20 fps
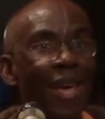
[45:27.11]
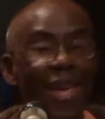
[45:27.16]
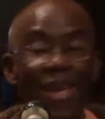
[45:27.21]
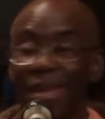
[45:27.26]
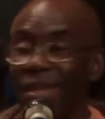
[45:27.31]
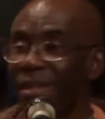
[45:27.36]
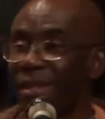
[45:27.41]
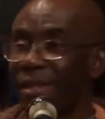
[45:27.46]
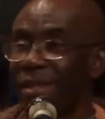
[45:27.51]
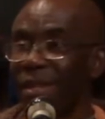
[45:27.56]

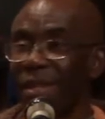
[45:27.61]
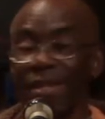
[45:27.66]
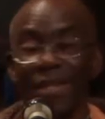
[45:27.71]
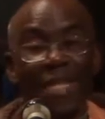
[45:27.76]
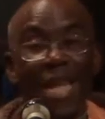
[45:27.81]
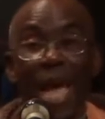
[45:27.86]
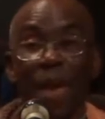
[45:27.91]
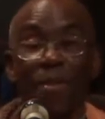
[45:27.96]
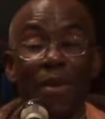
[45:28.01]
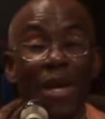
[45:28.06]
his
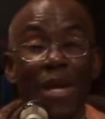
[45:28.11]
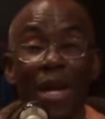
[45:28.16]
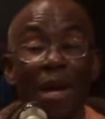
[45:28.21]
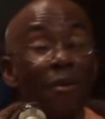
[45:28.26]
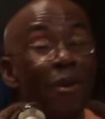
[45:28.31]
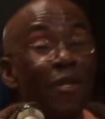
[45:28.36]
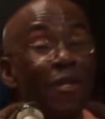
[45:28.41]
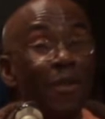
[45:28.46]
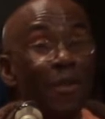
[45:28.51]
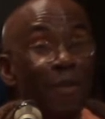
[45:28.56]
typewriter
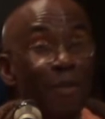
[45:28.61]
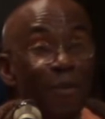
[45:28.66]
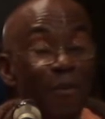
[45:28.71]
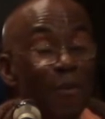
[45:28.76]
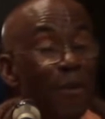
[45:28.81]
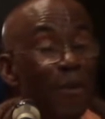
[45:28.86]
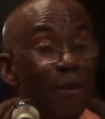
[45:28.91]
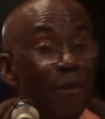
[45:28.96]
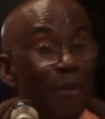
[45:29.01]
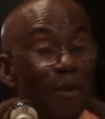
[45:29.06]

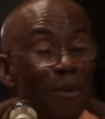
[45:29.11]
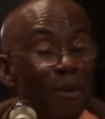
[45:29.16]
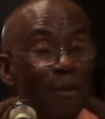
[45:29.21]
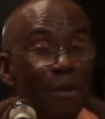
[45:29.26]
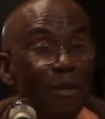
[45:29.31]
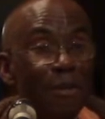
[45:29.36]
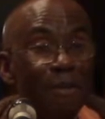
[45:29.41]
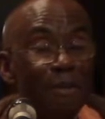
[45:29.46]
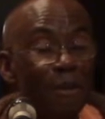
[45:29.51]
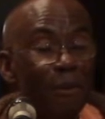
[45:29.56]

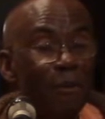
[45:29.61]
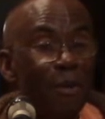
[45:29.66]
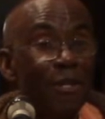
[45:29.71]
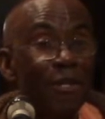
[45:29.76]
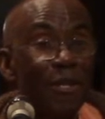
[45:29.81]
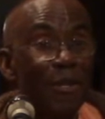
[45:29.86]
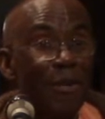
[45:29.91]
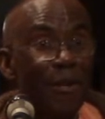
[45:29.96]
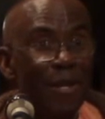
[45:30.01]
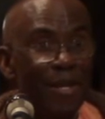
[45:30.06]
was
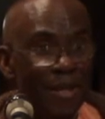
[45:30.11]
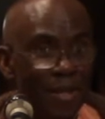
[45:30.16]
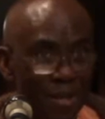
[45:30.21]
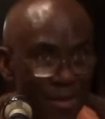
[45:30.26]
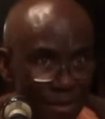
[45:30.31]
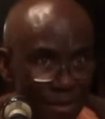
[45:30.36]
stolen.